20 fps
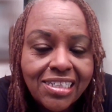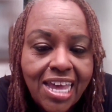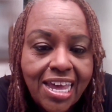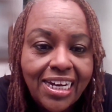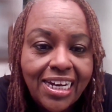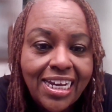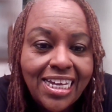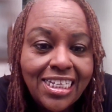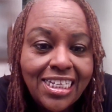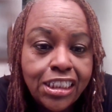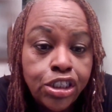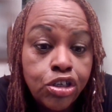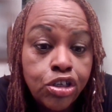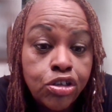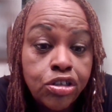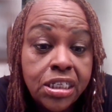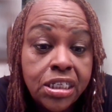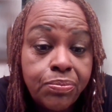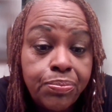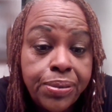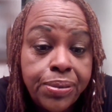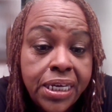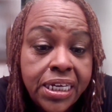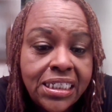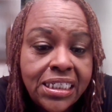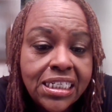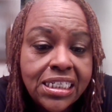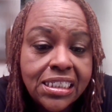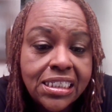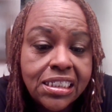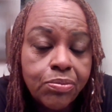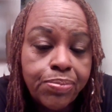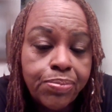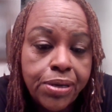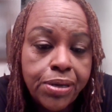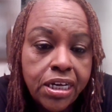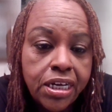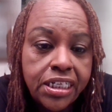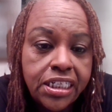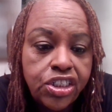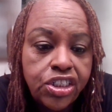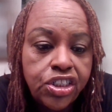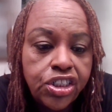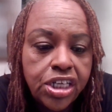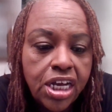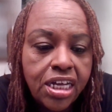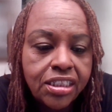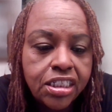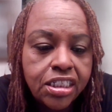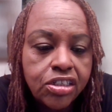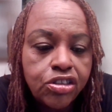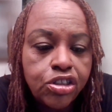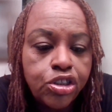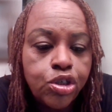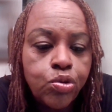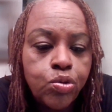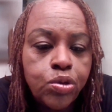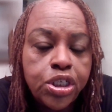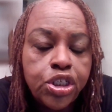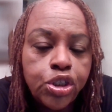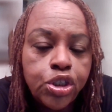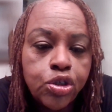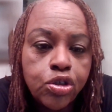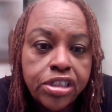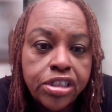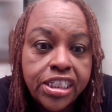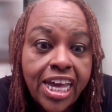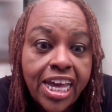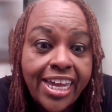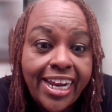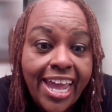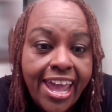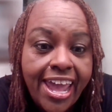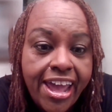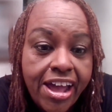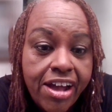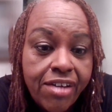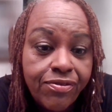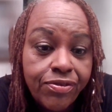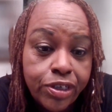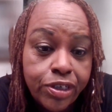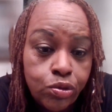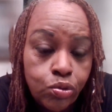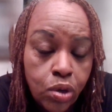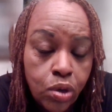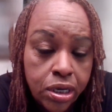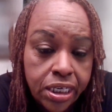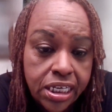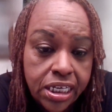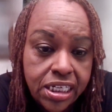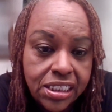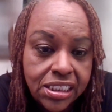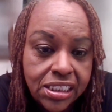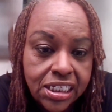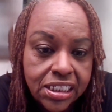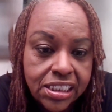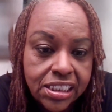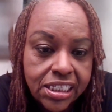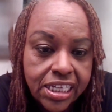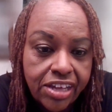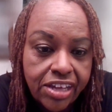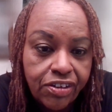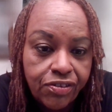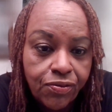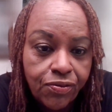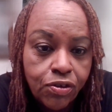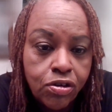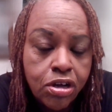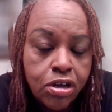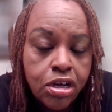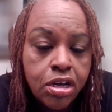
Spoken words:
that interdependence upon each other to ensure that everyone is successful.